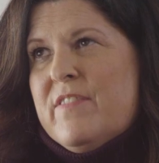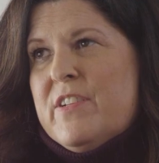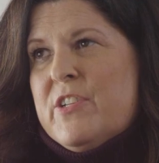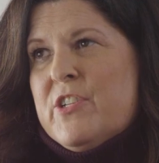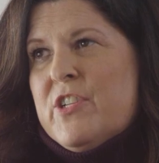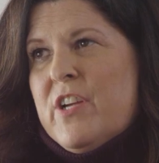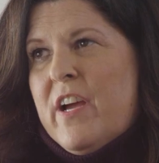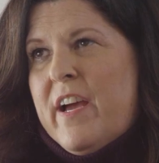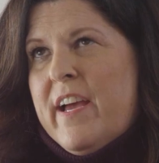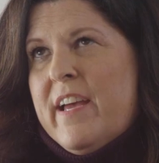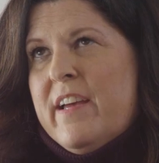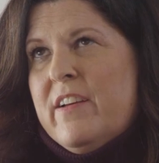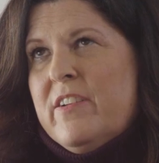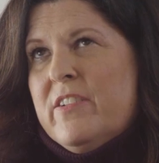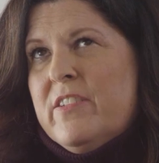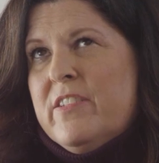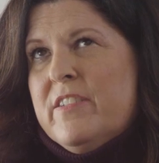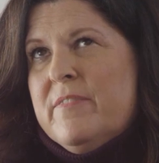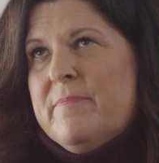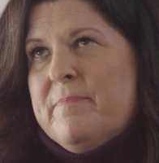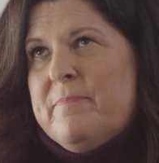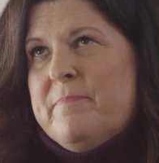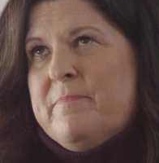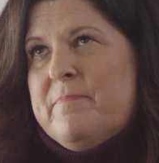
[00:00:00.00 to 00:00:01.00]
a
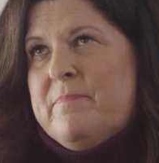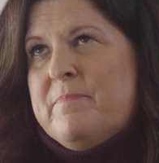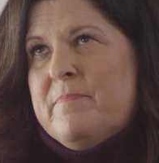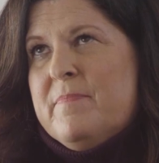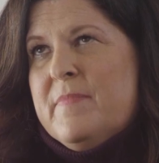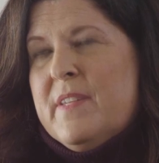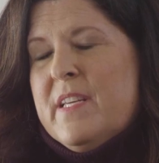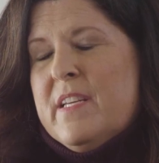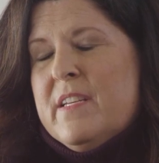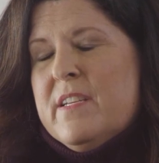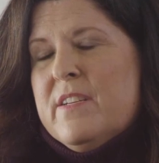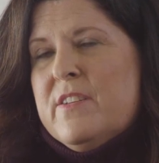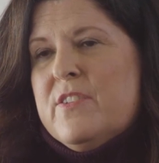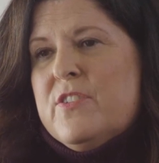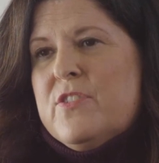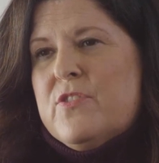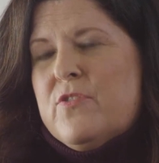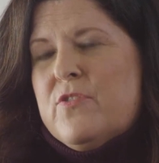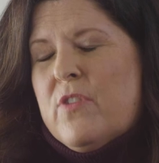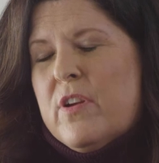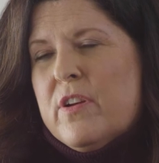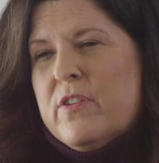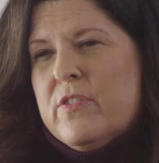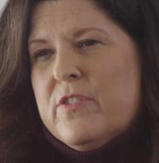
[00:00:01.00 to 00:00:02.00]
child
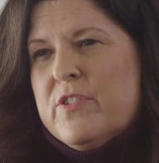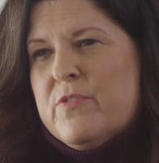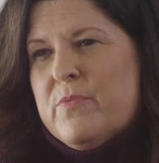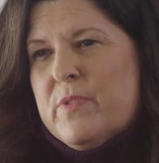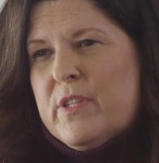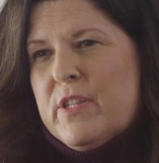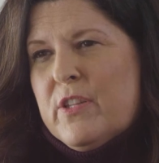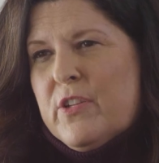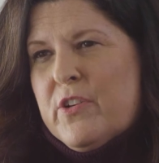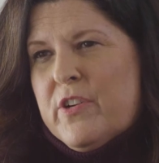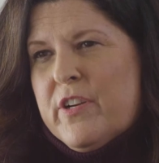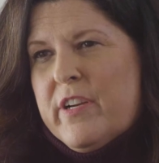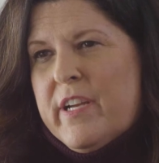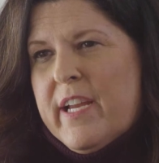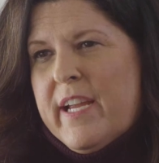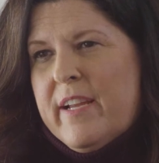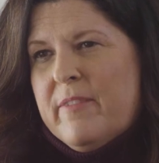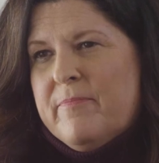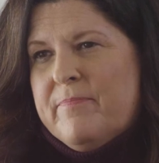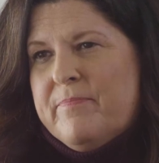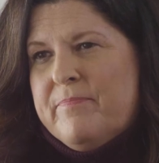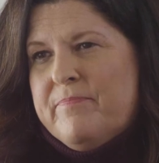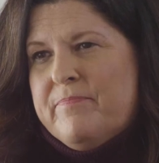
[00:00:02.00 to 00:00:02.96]
struggles with learning,